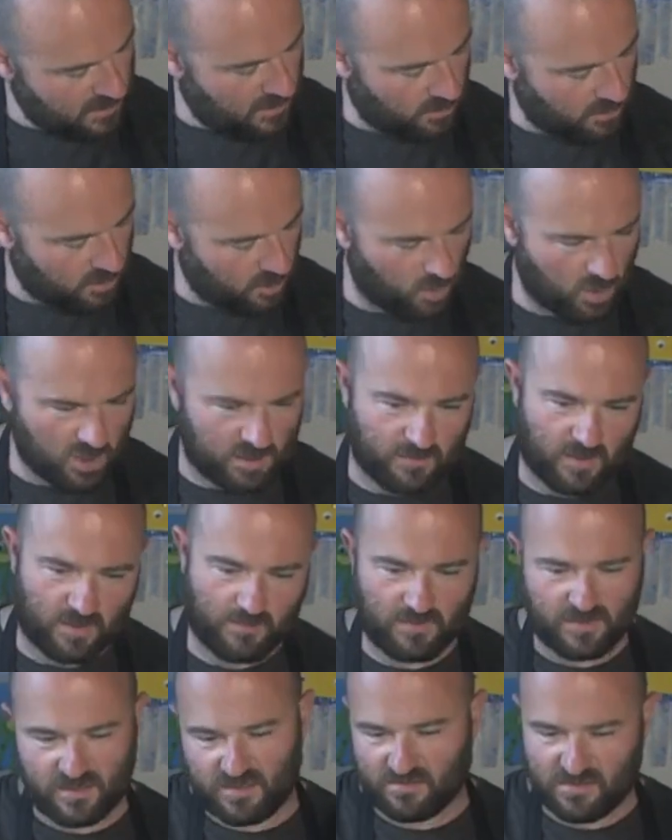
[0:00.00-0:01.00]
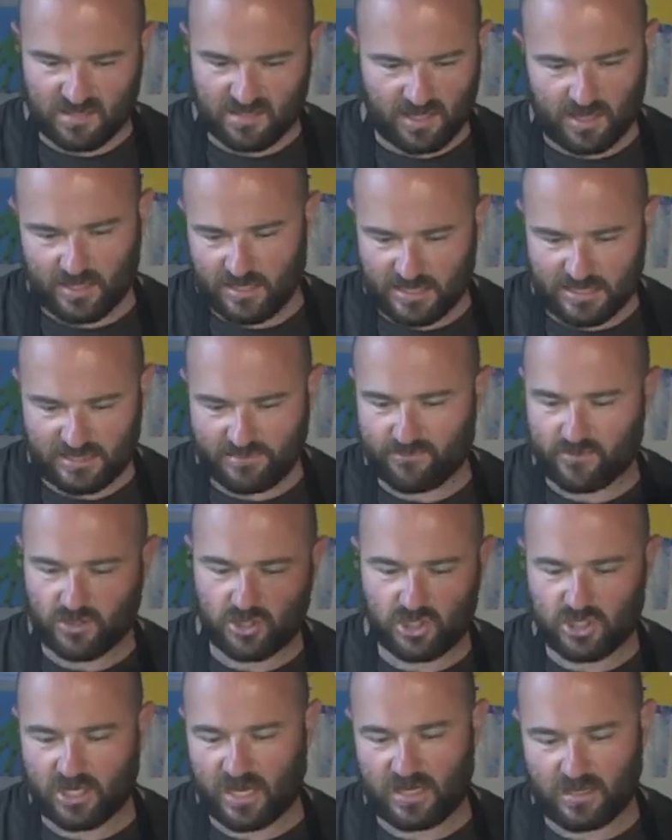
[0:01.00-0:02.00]
Now yours might be a slightly different
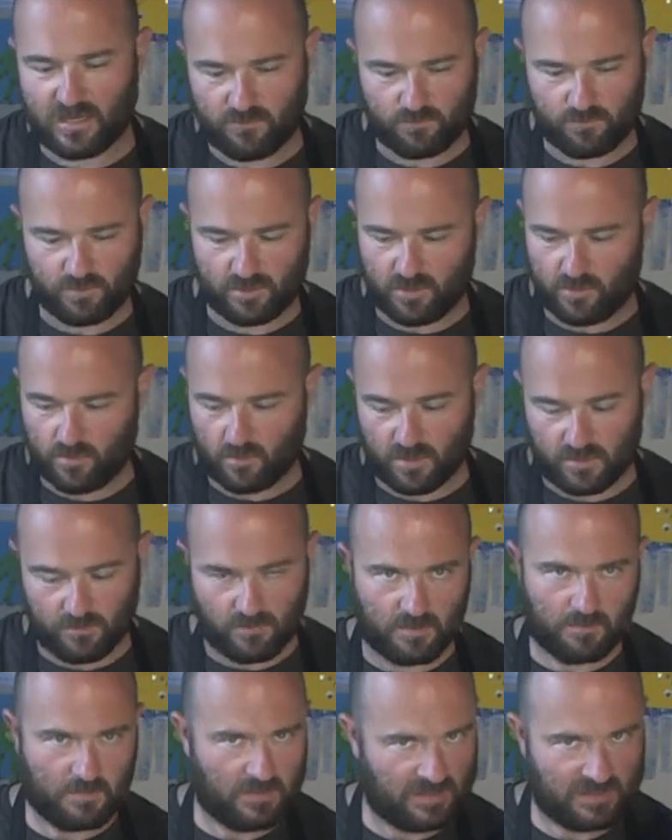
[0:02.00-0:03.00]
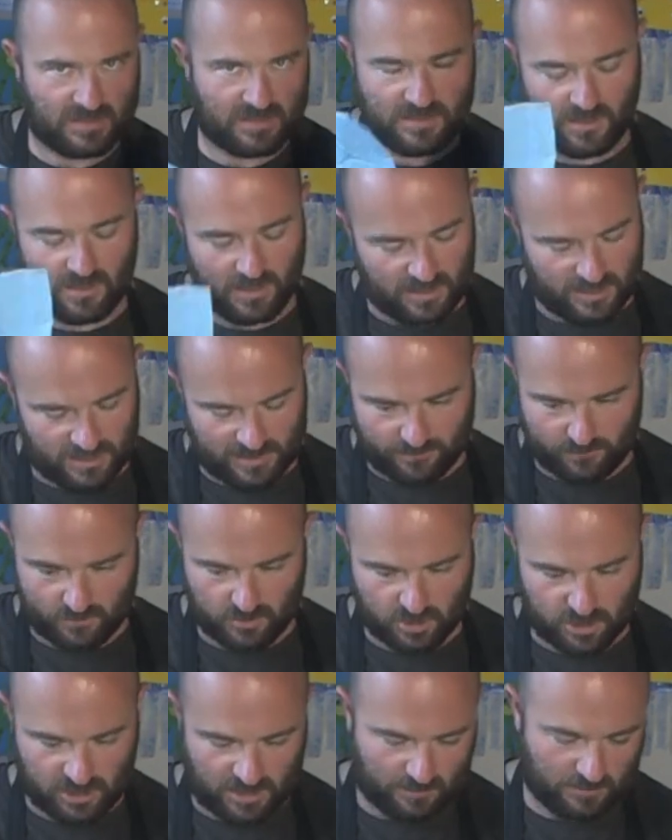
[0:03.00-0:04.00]
shade of blue, or there be slightly different
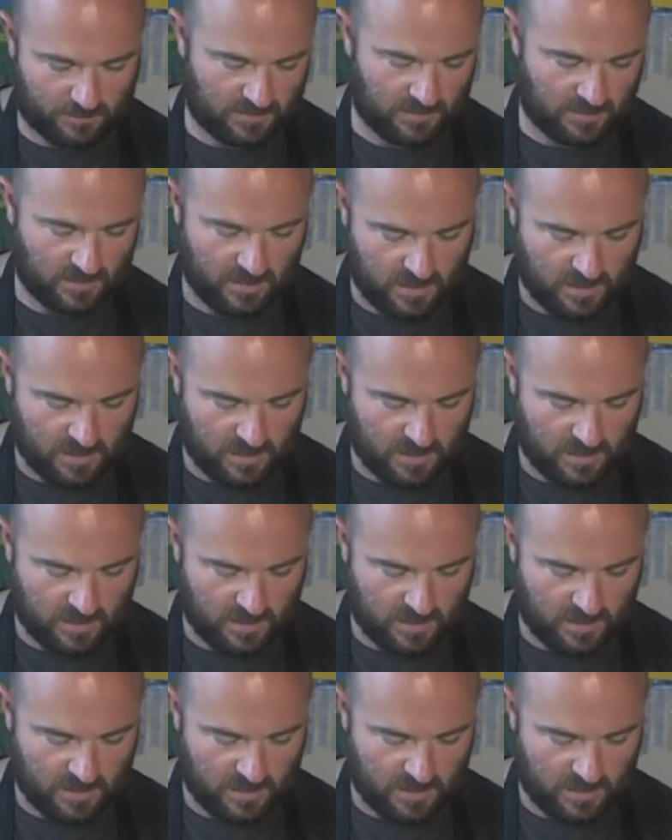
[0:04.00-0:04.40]
shapes.